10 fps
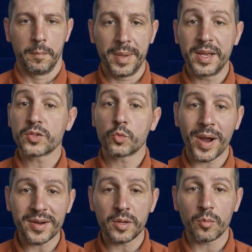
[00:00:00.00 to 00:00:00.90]
Because
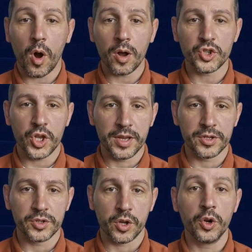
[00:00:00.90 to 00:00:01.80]
right to wrong
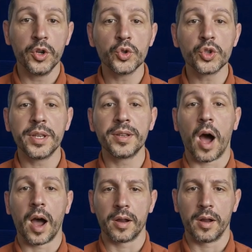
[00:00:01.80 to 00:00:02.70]
changes are usually
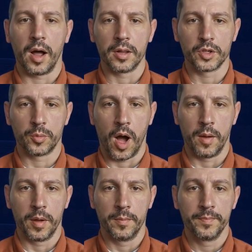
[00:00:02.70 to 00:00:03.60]
not a knowledge
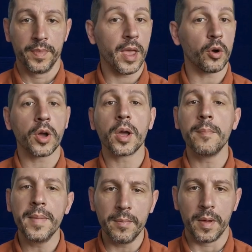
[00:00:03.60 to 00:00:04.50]
problem. They are a
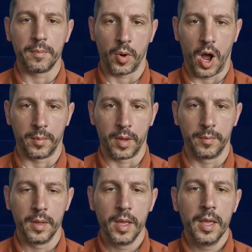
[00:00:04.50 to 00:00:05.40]
commitment
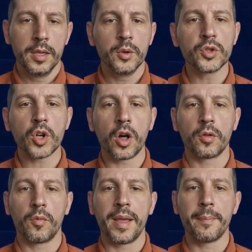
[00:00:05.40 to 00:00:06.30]
problem. You saw
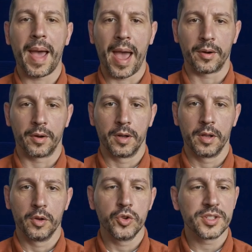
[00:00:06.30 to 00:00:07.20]
the right pattern,
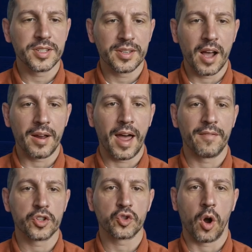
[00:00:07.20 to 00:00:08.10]
you just did not
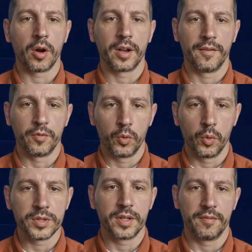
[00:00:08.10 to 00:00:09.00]
have a strong enough
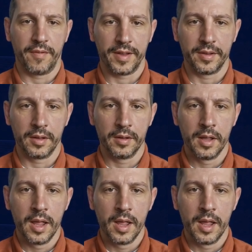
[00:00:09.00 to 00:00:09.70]
rule to defend it.